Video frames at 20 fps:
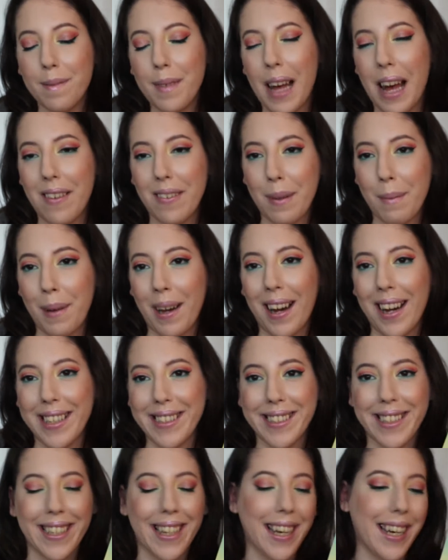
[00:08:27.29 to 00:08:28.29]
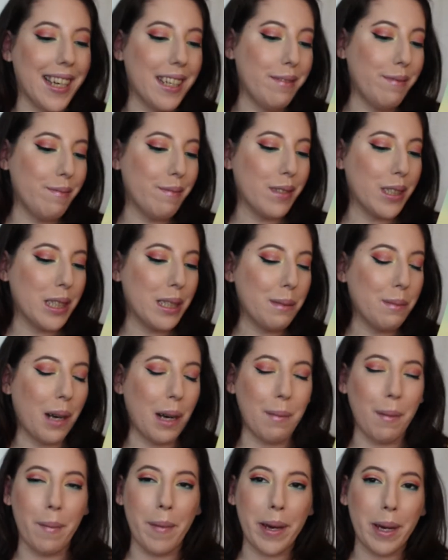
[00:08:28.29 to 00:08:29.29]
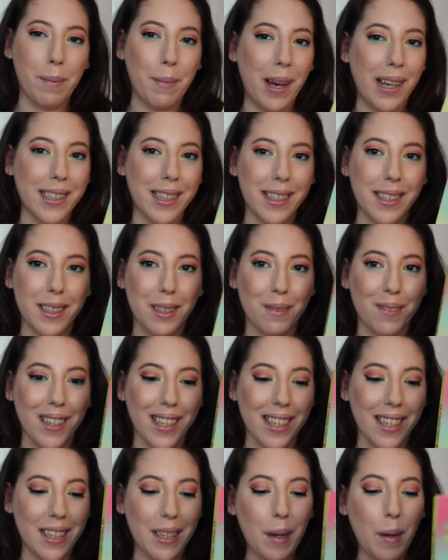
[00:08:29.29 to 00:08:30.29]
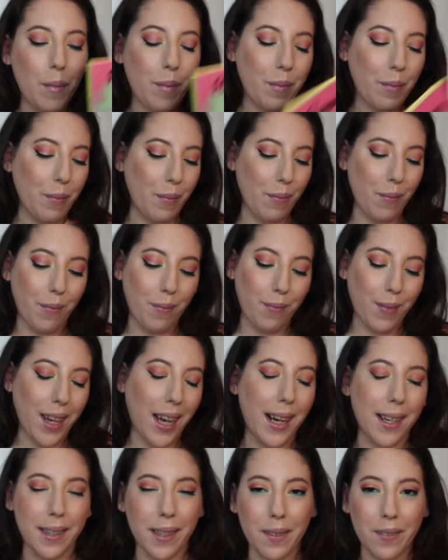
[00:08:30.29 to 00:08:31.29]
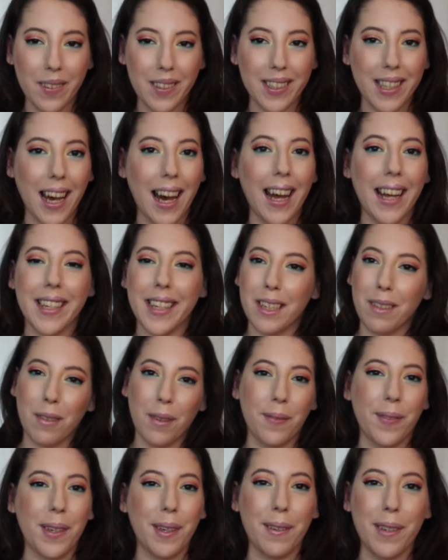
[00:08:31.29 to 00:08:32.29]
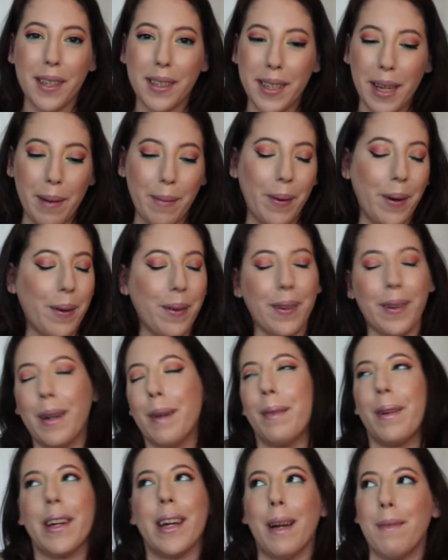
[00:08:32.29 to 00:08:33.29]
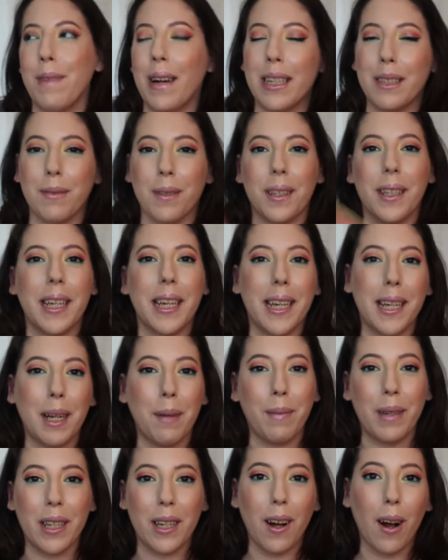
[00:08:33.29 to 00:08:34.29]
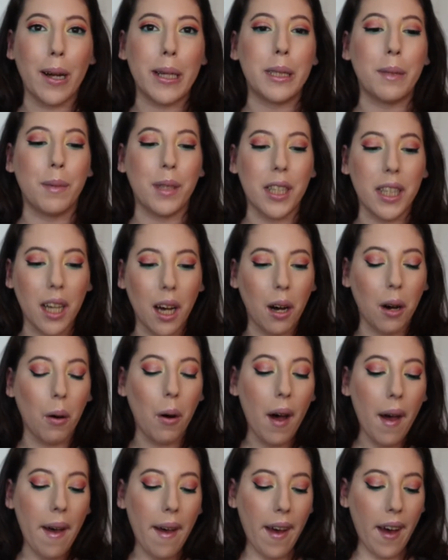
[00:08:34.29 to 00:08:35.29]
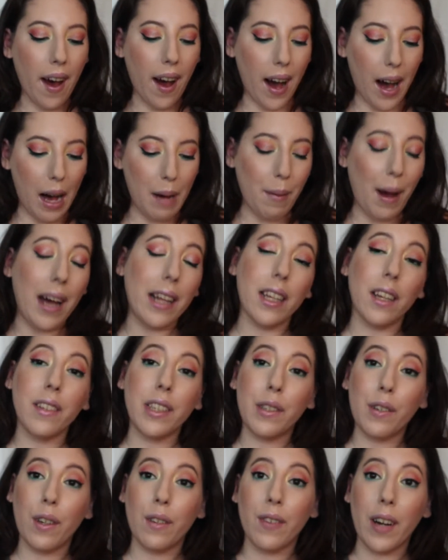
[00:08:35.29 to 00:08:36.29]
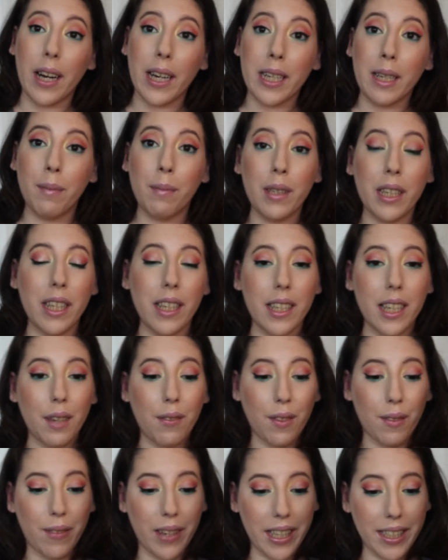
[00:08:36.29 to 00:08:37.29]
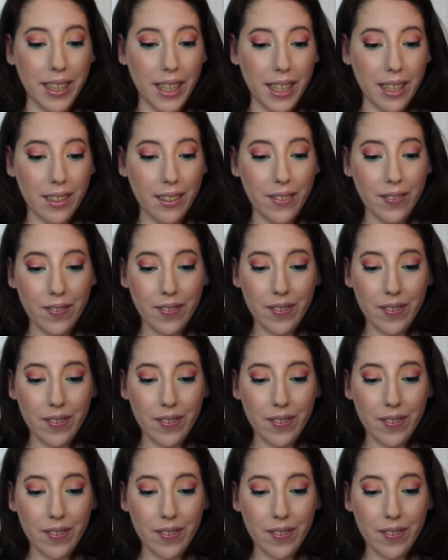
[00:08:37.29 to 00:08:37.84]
Having my eyes today, part of my makeup basket this week. I love this guy. I did a review and a demo of it. I might as well link it up in the cards below. Um, I love this for a very completely different reason.